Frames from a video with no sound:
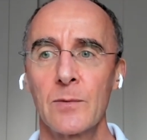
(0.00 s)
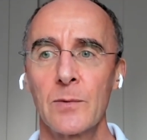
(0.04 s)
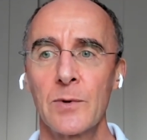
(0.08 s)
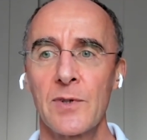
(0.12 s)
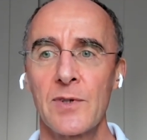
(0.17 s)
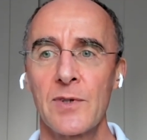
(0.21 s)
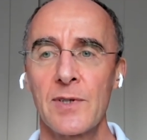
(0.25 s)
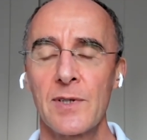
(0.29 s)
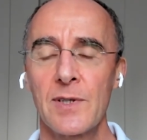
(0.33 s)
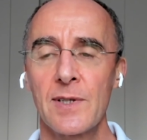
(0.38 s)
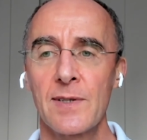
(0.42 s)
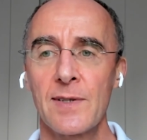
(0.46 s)

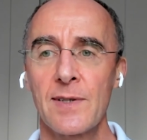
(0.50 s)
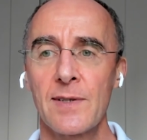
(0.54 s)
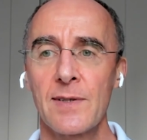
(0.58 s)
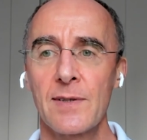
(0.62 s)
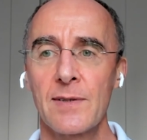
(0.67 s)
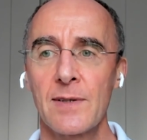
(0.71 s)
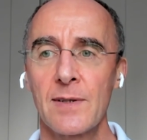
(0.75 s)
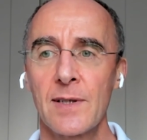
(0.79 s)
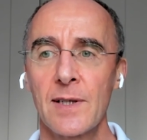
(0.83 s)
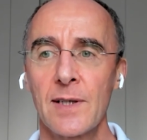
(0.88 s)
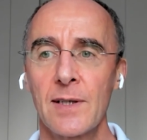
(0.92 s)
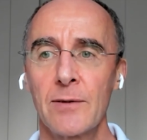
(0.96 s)
which
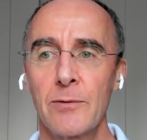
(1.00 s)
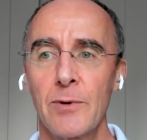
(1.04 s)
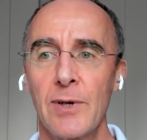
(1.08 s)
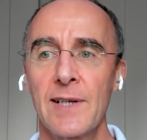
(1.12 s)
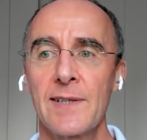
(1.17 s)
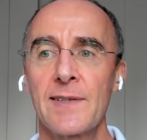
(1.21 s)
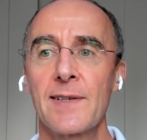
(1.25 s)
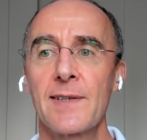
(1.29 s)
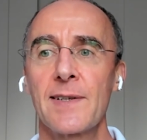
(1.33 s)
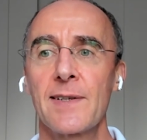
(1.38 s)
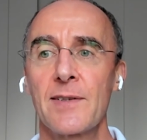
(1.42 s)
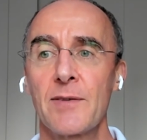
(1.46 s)
is, uh,
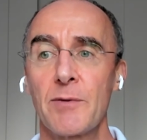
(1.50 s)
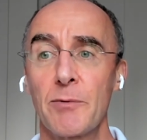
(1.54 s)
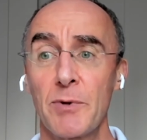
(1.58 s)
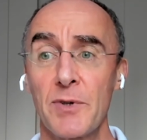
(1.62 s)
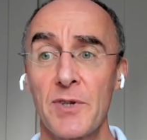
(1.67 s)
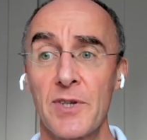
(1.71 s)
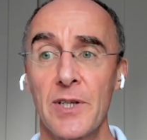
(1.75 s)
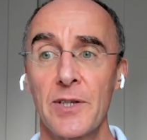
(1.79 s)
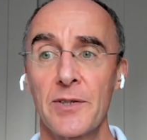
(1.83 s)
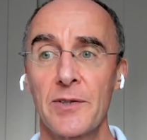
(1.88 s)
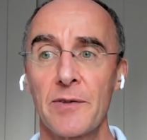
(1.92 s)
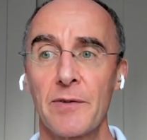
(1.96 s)
arises as a
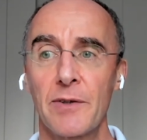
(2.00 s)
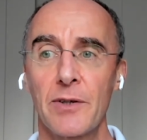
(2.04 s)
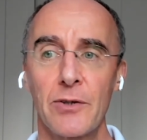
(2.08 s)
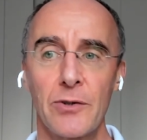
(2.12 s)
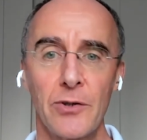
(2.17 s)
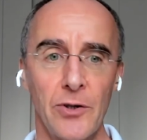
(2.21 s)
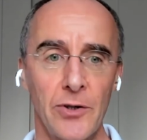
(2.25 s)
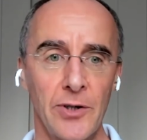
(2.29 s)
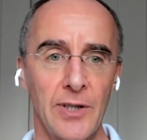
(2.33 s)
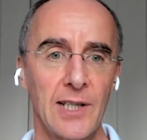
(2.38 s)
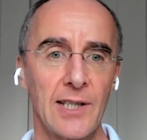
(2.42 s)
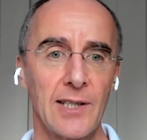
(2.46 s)
result of
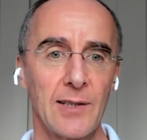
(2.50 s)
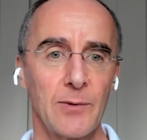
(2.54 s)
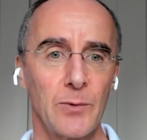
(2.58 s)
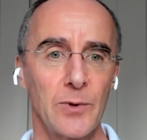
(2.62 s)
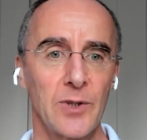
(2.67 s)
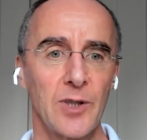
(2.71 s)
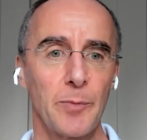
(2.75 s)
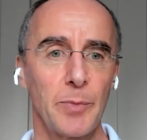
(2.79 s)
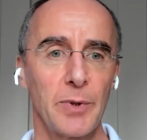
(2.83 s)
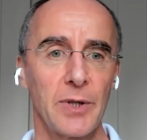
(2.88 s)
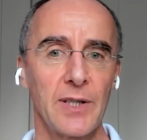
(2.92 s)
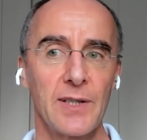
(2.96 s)
chronic
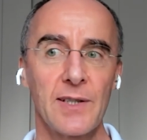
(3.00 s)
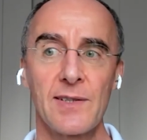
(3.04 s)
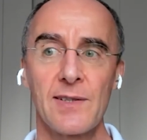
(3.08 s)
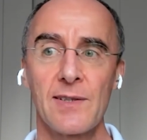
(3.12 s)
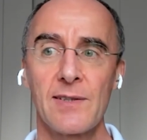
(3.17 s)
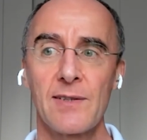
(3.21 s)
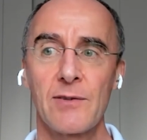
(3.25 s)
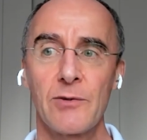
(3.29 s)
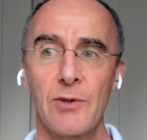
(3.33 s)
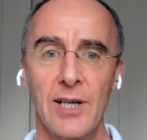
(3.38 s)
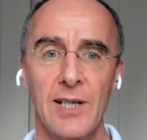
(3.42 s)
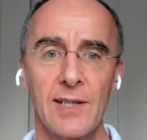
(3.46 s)
workplace
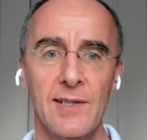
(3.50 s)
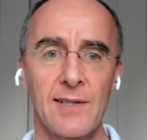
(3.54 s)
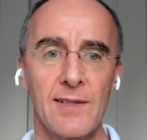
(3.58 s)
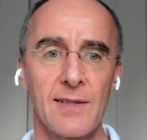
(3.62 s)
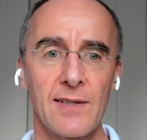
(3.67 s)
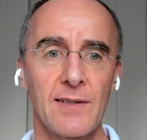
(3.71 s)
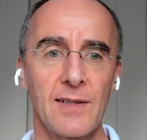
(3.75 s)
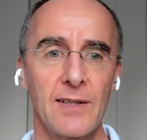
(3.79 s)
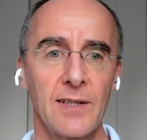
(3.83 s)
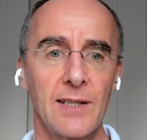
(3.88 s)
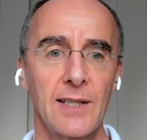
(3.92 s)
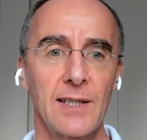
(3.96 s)

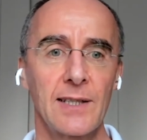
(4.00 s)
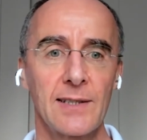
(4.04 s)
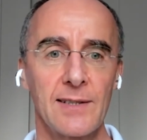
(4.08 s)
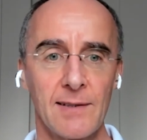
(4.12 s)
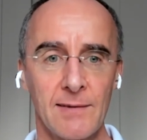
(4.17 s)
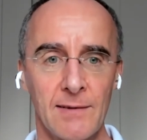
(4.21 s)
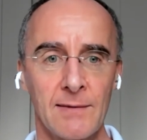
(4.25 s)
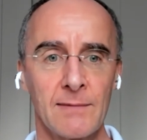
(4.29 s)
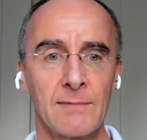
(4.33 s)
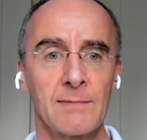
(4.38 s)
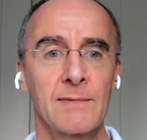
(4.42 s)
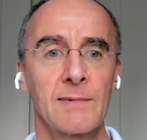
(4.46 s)
stress, i.e., it
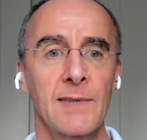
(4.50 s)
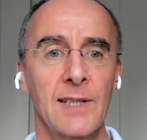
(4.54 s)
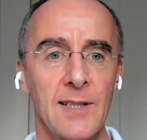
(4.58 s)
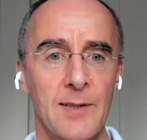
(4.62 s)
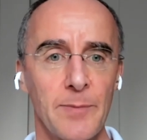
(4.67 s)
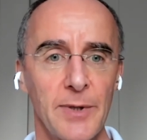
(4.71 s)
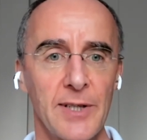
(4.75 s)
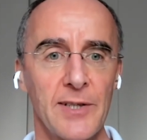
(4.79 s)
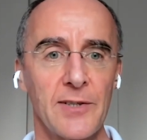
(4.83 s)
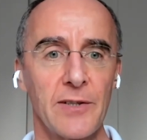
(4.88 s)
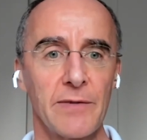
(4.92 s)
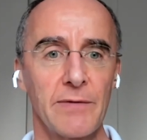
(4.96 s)

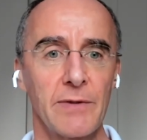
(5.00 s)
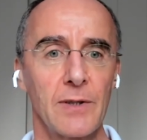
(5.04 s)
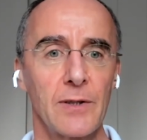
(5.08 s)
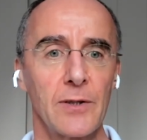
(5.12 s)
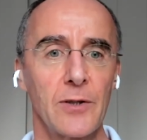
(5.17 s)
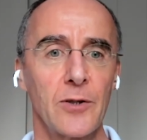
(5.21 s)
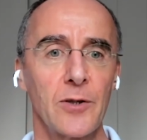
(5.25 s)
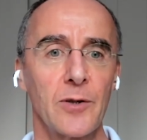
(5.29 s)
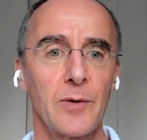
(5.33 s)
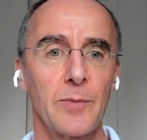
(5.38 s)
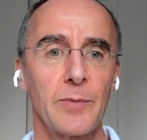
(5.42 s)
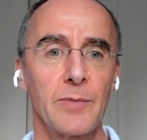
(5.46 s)
takes place over a
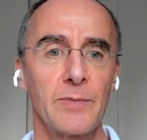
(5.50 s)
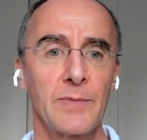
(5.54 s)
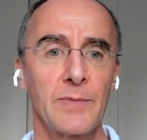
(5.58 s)
long,